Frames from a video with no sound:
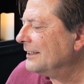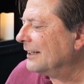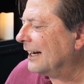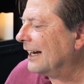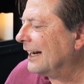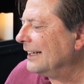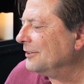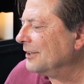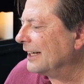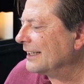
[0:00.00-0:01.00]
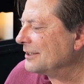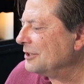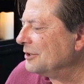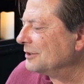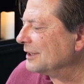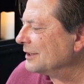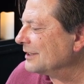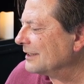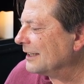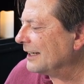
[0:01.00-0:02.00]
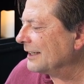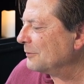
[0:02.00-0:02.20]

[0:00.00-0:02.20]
I do not get to use this. I